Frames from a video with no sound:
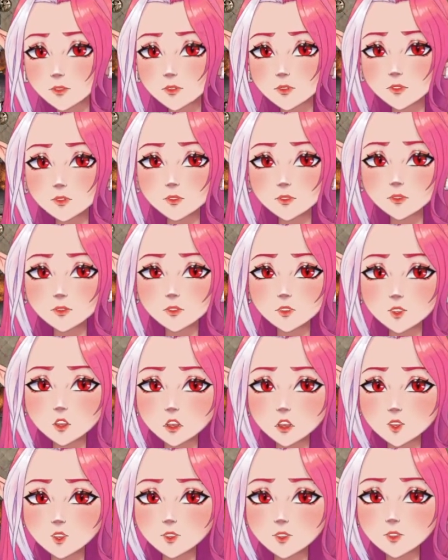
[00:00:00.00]
There's
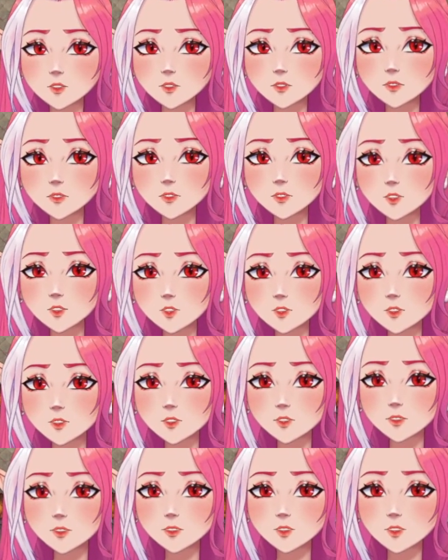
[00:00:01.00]
so many
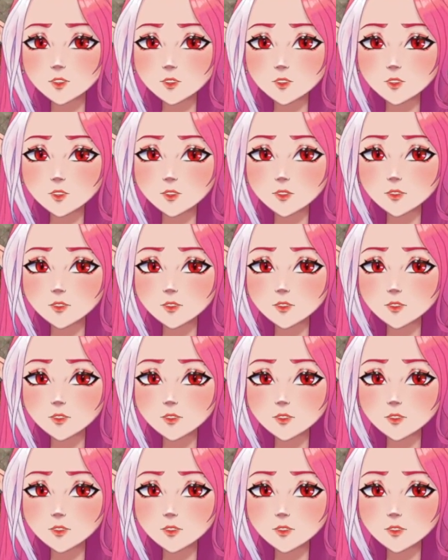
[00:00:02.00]
NPCs.